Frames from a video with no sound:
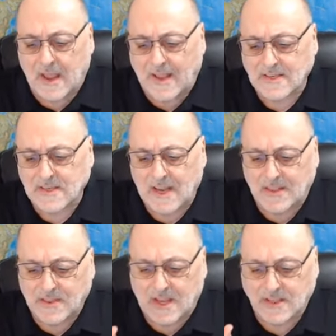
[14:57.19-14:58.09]
as,
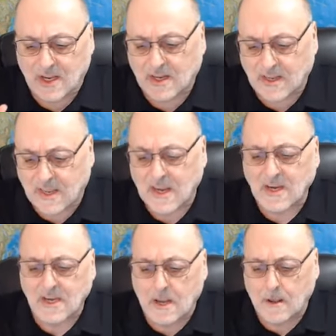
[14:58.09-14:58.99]
as that the
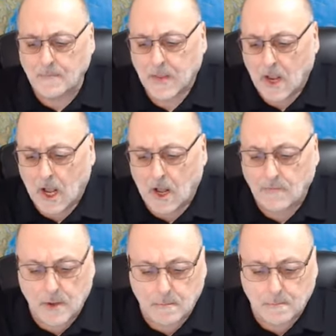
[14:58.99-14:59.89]
kingdom
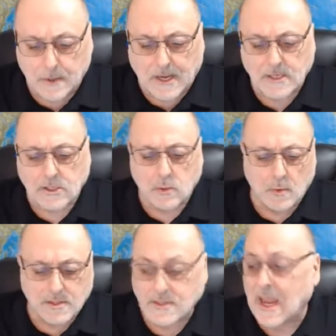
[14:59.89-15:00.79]
of the beast
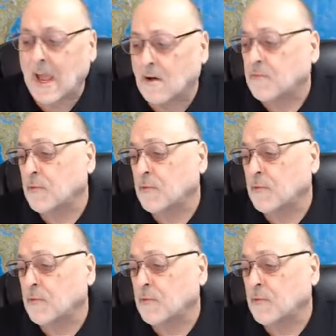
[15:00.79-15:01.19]
was now